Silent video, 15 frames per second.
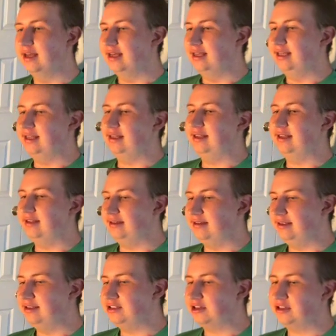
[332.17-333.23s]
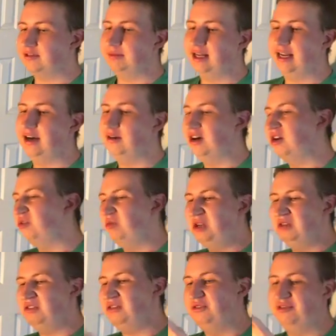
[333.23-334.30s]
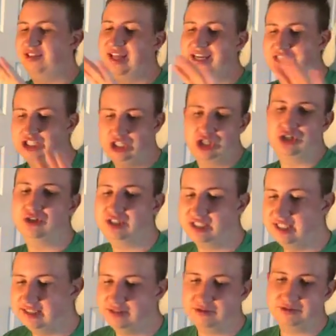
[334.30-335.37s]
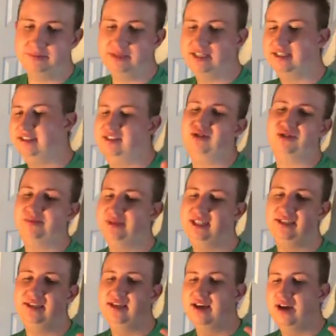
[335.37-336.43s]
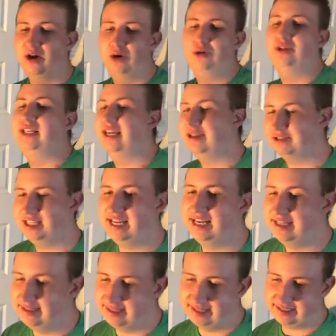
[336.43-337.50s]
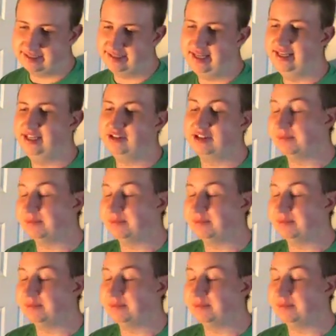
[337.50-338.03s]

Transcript: He talked about how, oh, we don't do flashy turn signals because those will be old and outdated in the next 10 years.